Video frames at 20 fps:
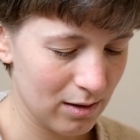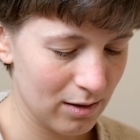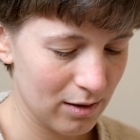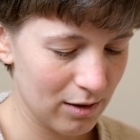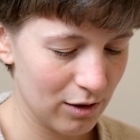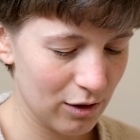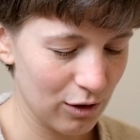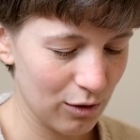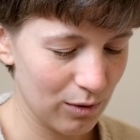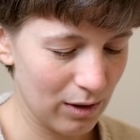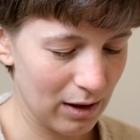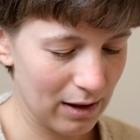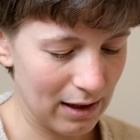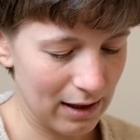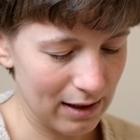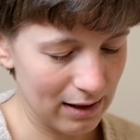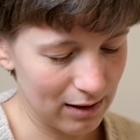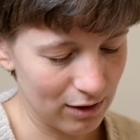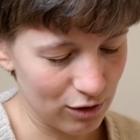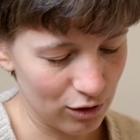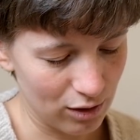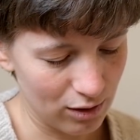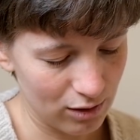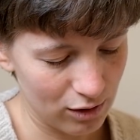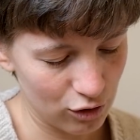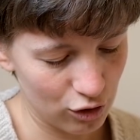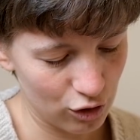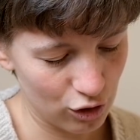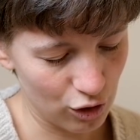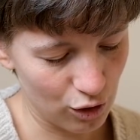so that I can
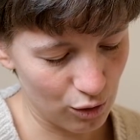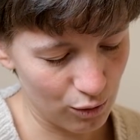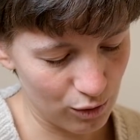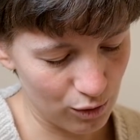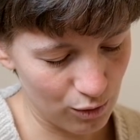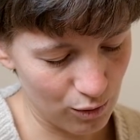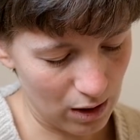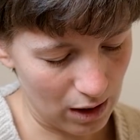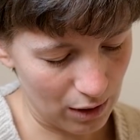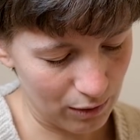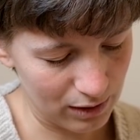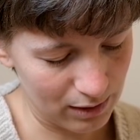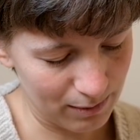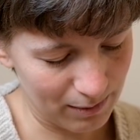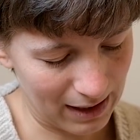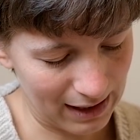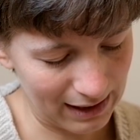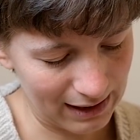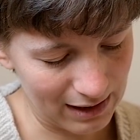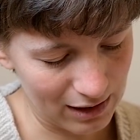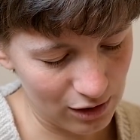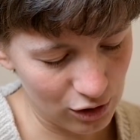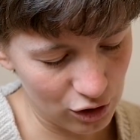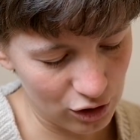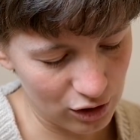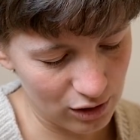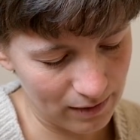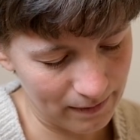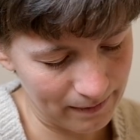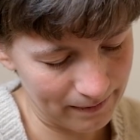show you how it's
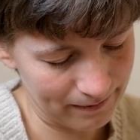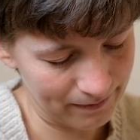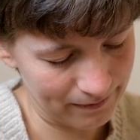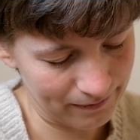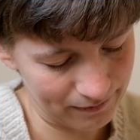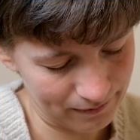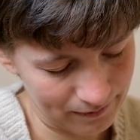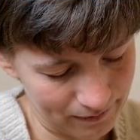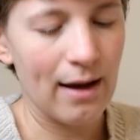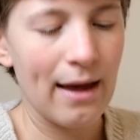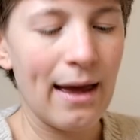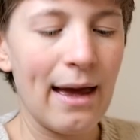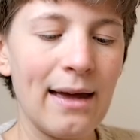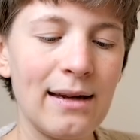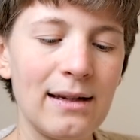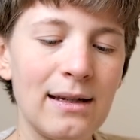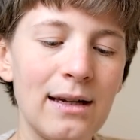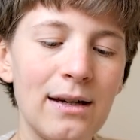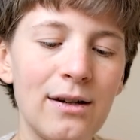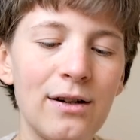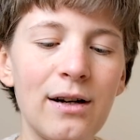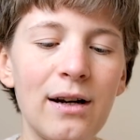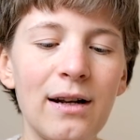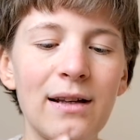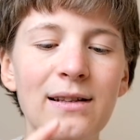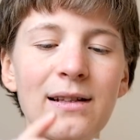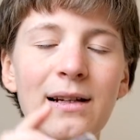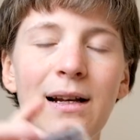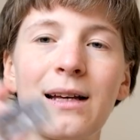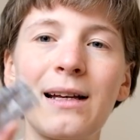packaged. And here
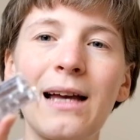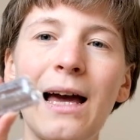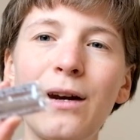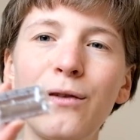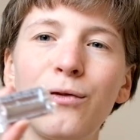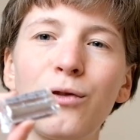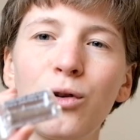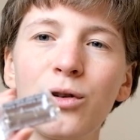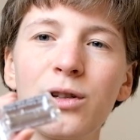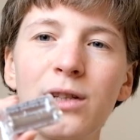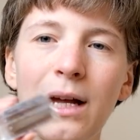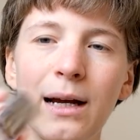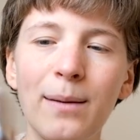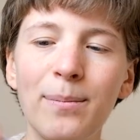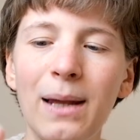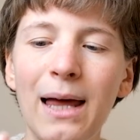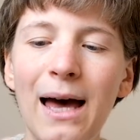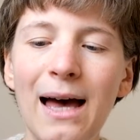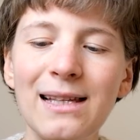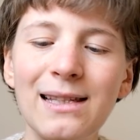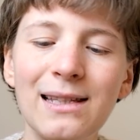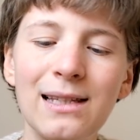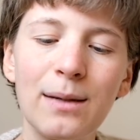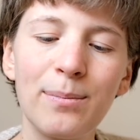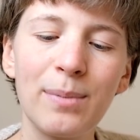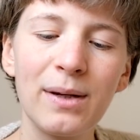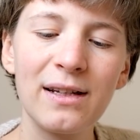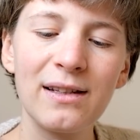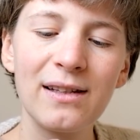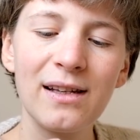it kind of looks like plastic,
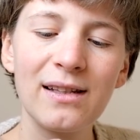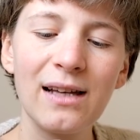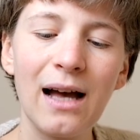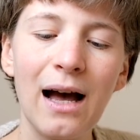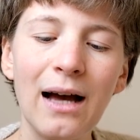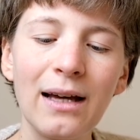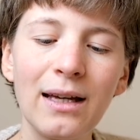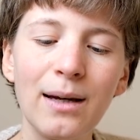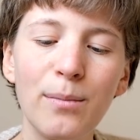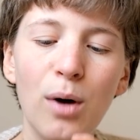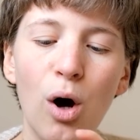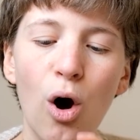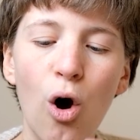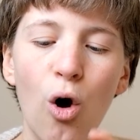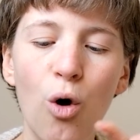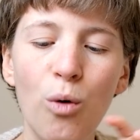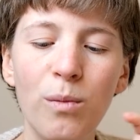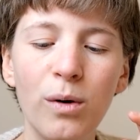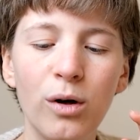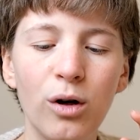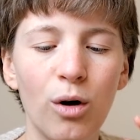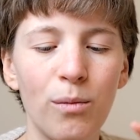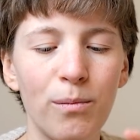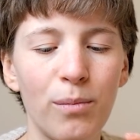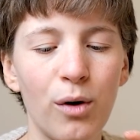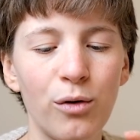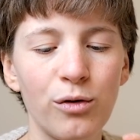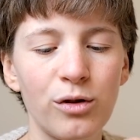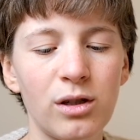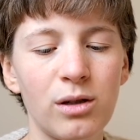but it says I am home
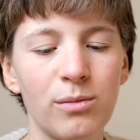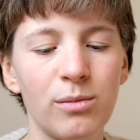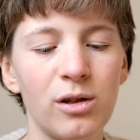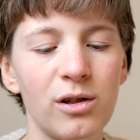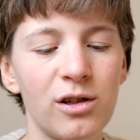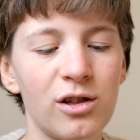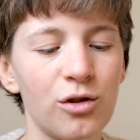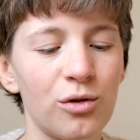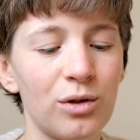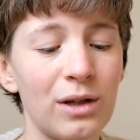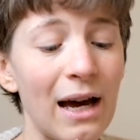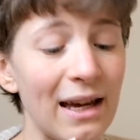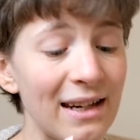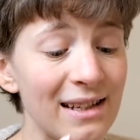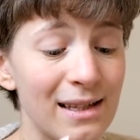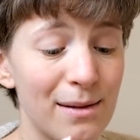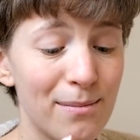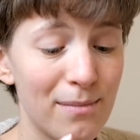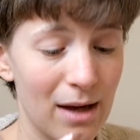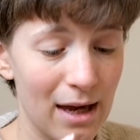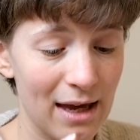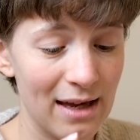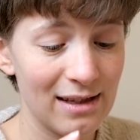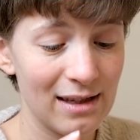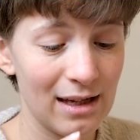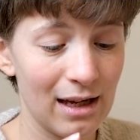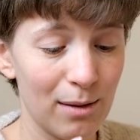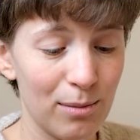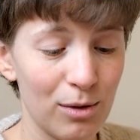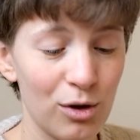compostable. So that is
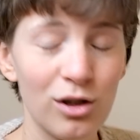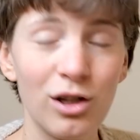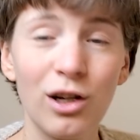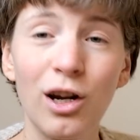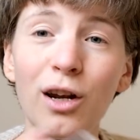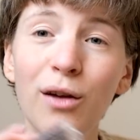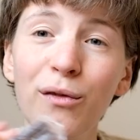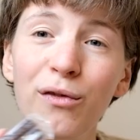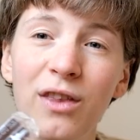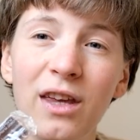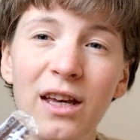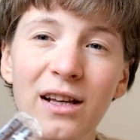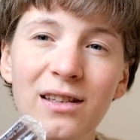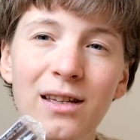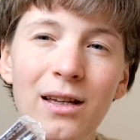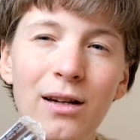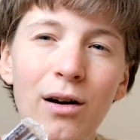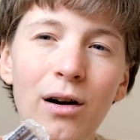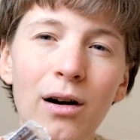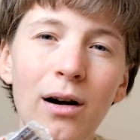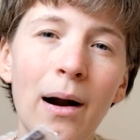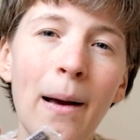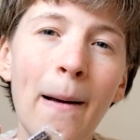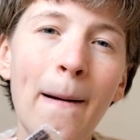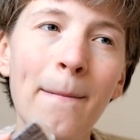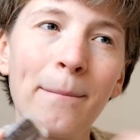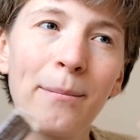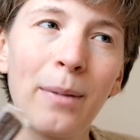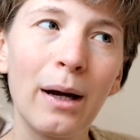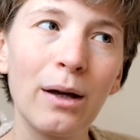amazing because a lot of things that are
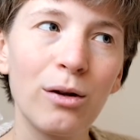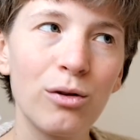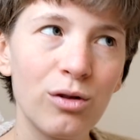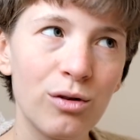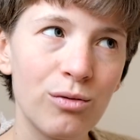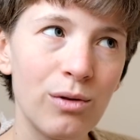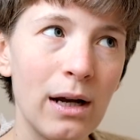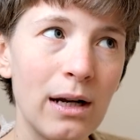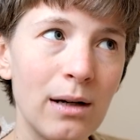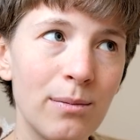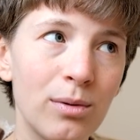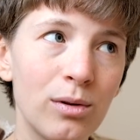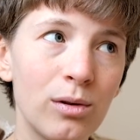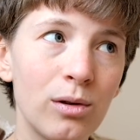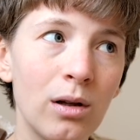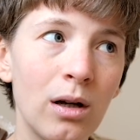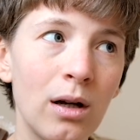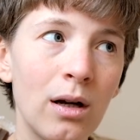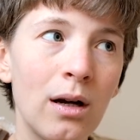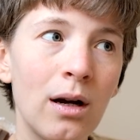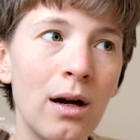biodegradable